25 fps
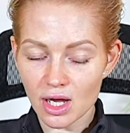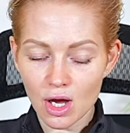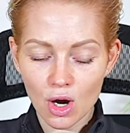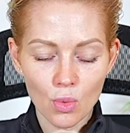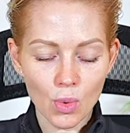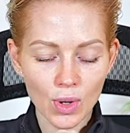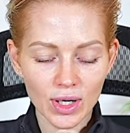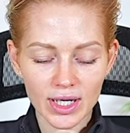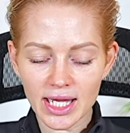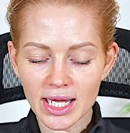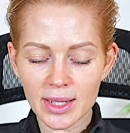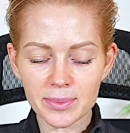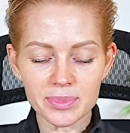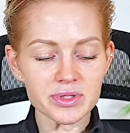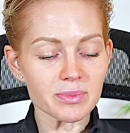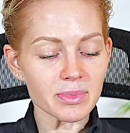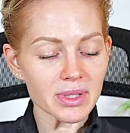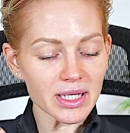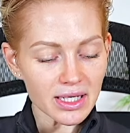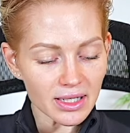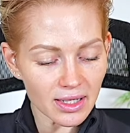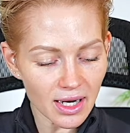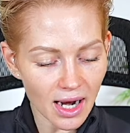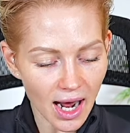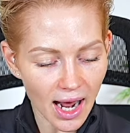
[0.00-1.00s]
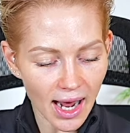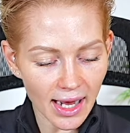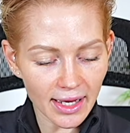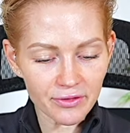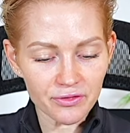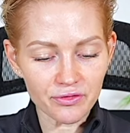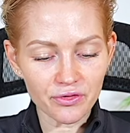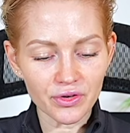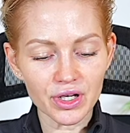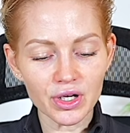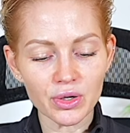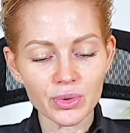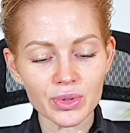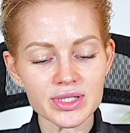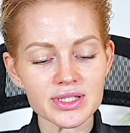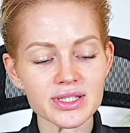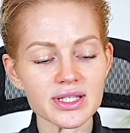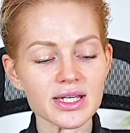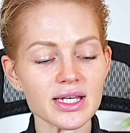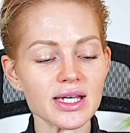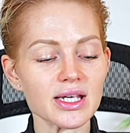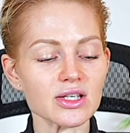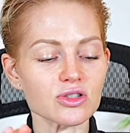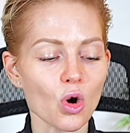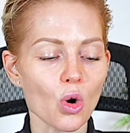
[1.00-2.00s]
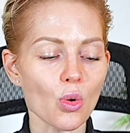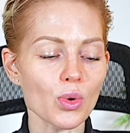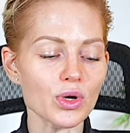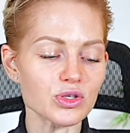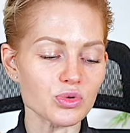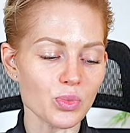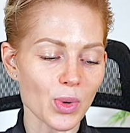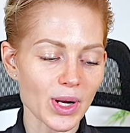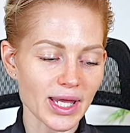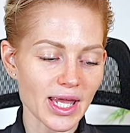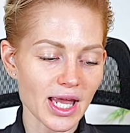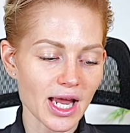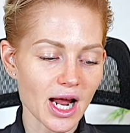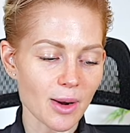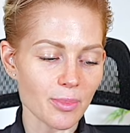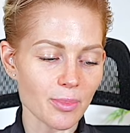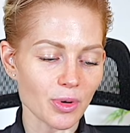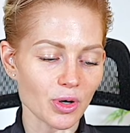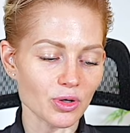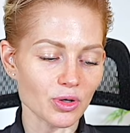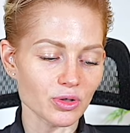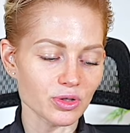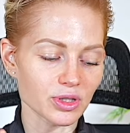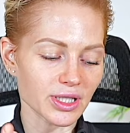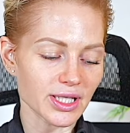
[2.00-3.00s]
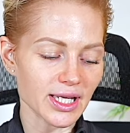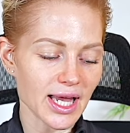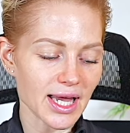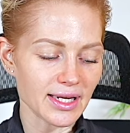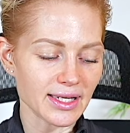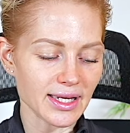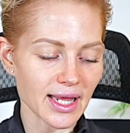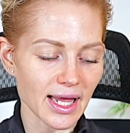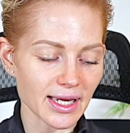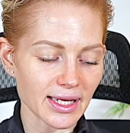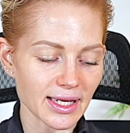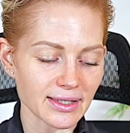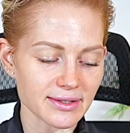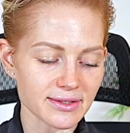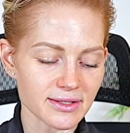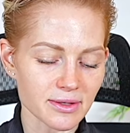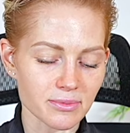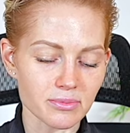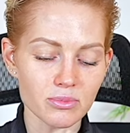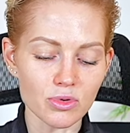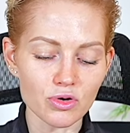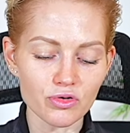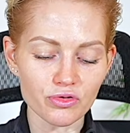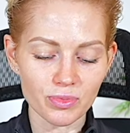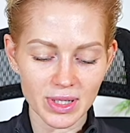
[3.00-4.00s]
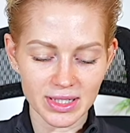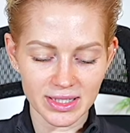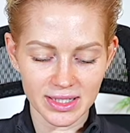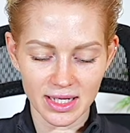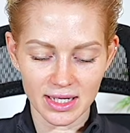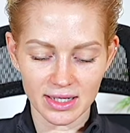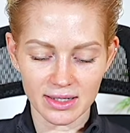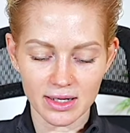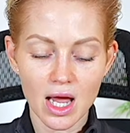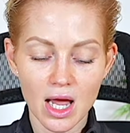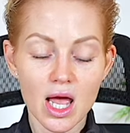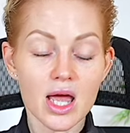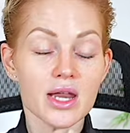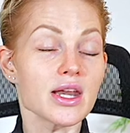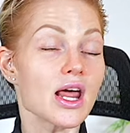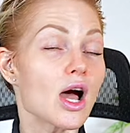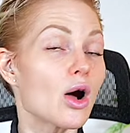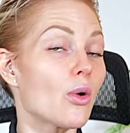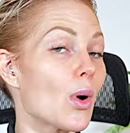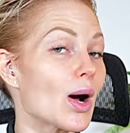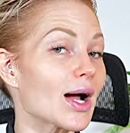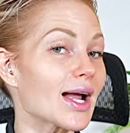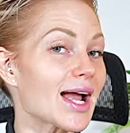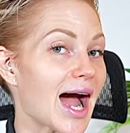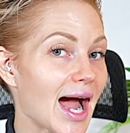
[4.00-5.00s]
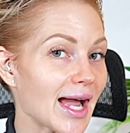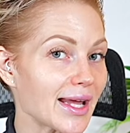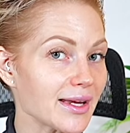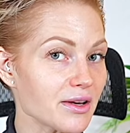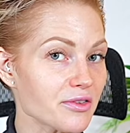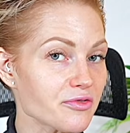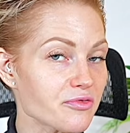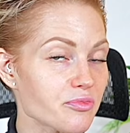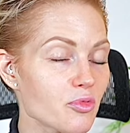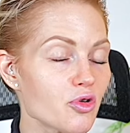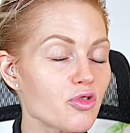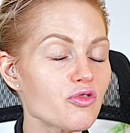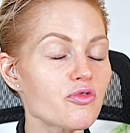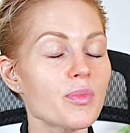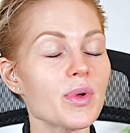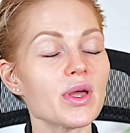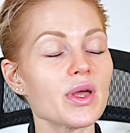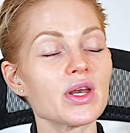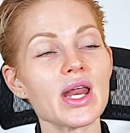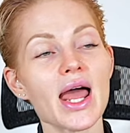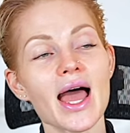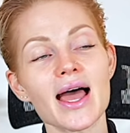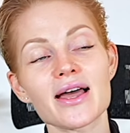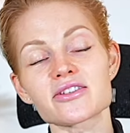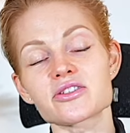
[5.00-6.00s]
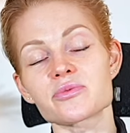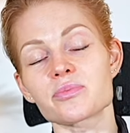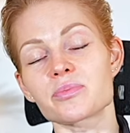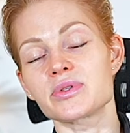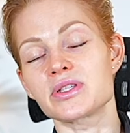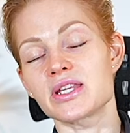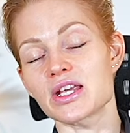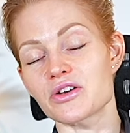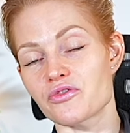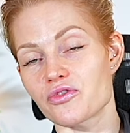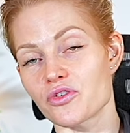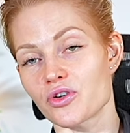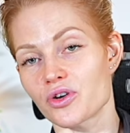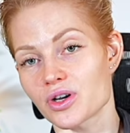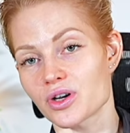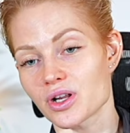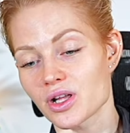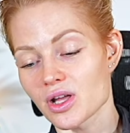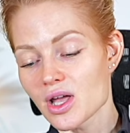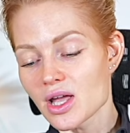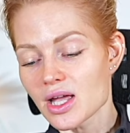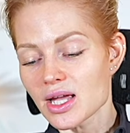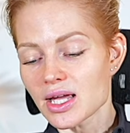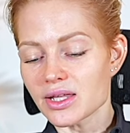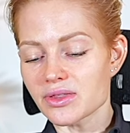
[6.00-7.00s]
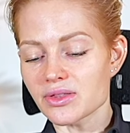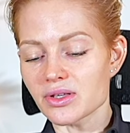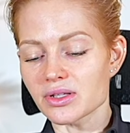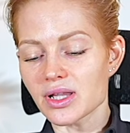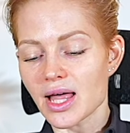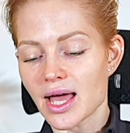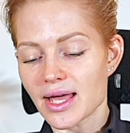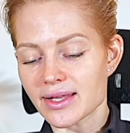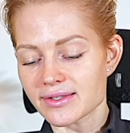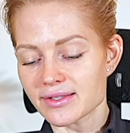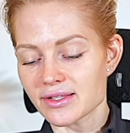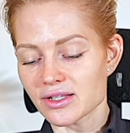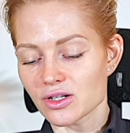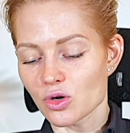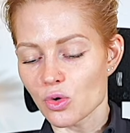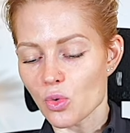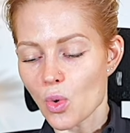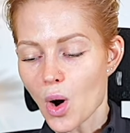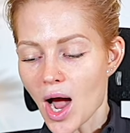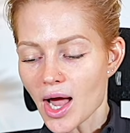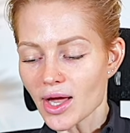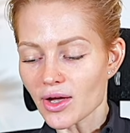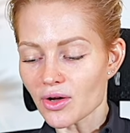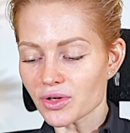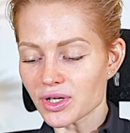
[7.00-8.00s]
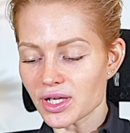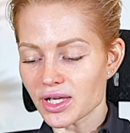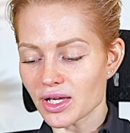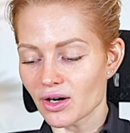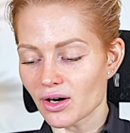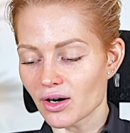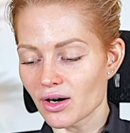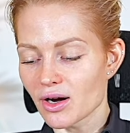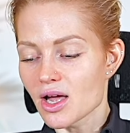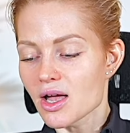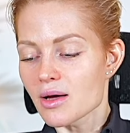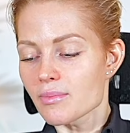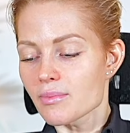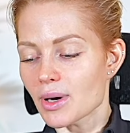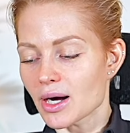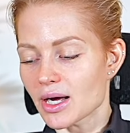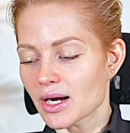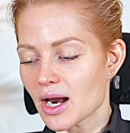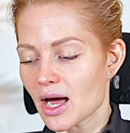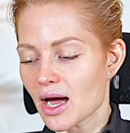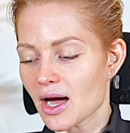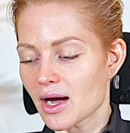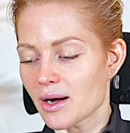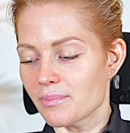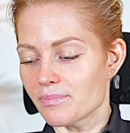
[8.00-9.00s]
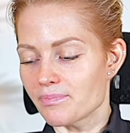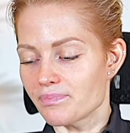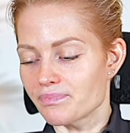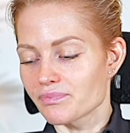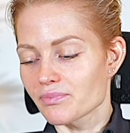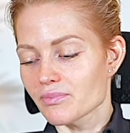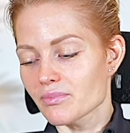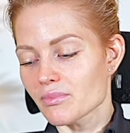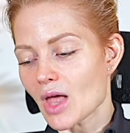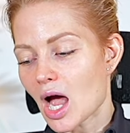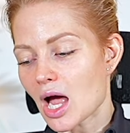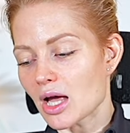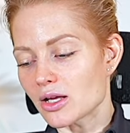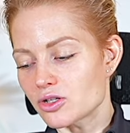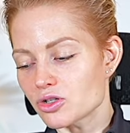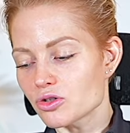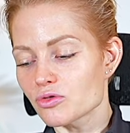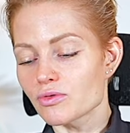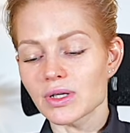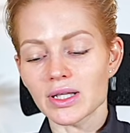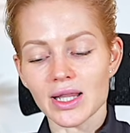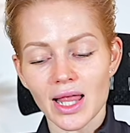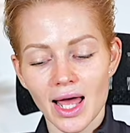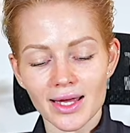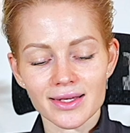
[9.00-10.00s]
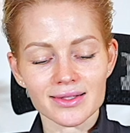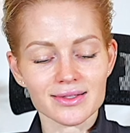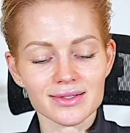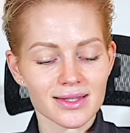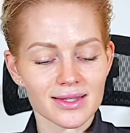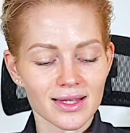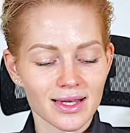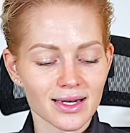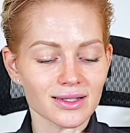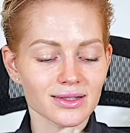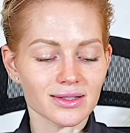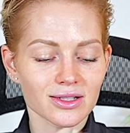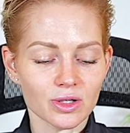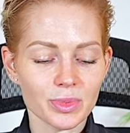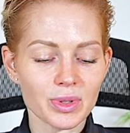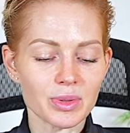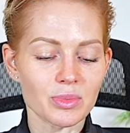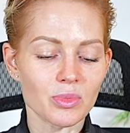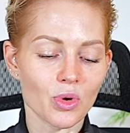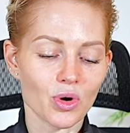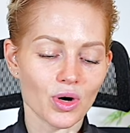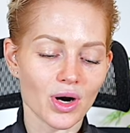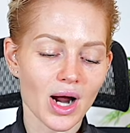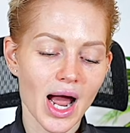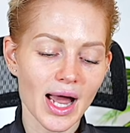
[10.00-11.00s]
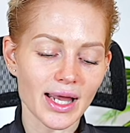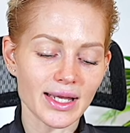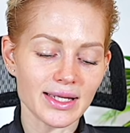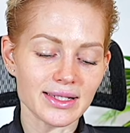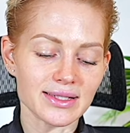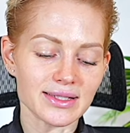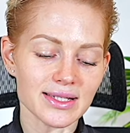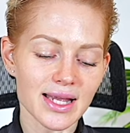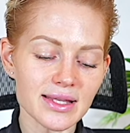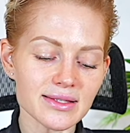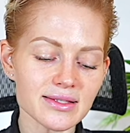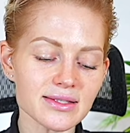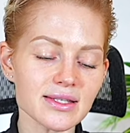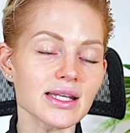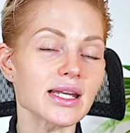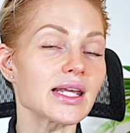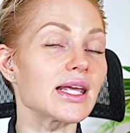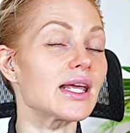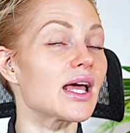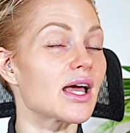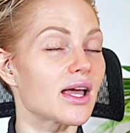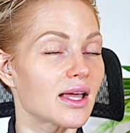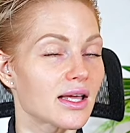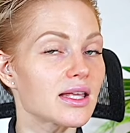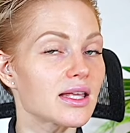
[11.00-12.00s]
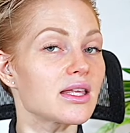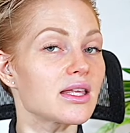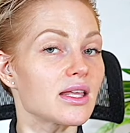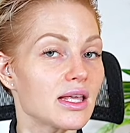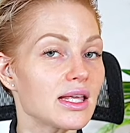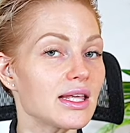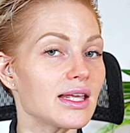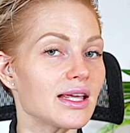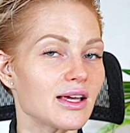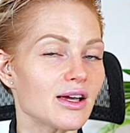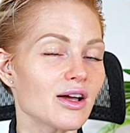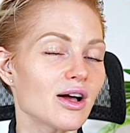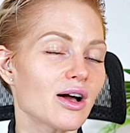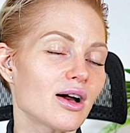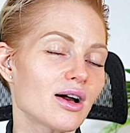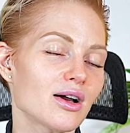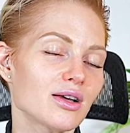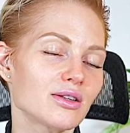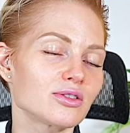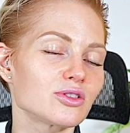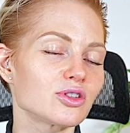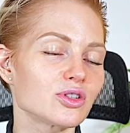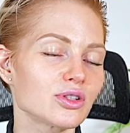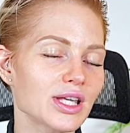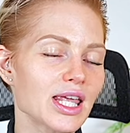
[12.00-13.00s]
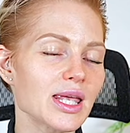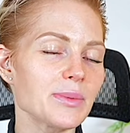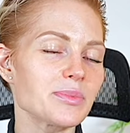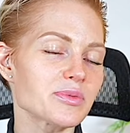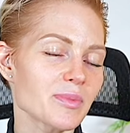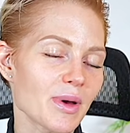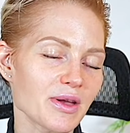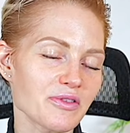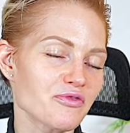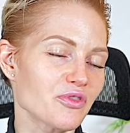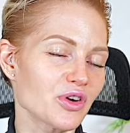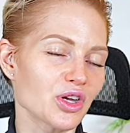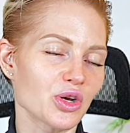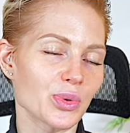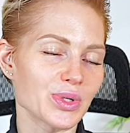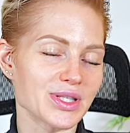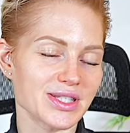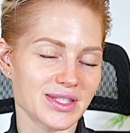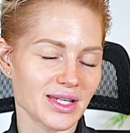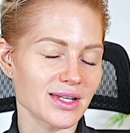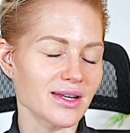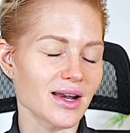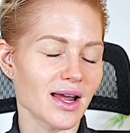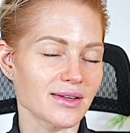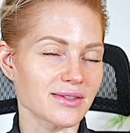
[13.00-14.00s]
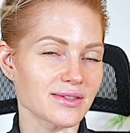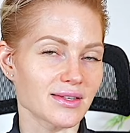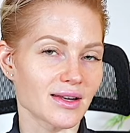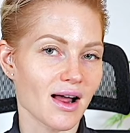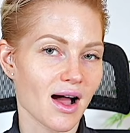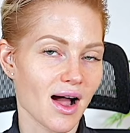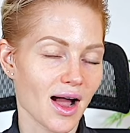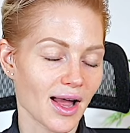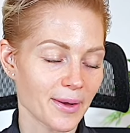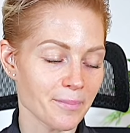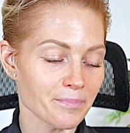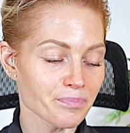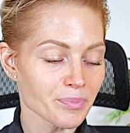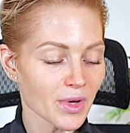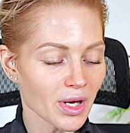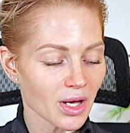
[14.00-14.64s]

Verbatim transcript: What keeps me in a high frequency is always waking up early and getting some movement in. Now, what kind of movement has differed in the last little while here, but um, I do realize that a little bit more high intensity it, eh, uh, keeps my frequency nice and high.